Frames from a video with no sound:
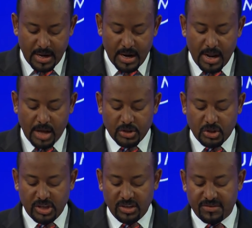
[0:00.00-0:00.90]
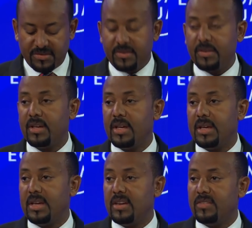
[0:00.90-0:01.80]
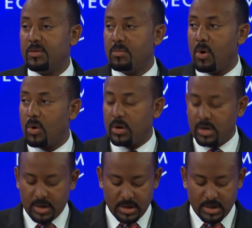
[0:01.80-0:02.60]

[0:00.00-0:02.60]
and achieve even more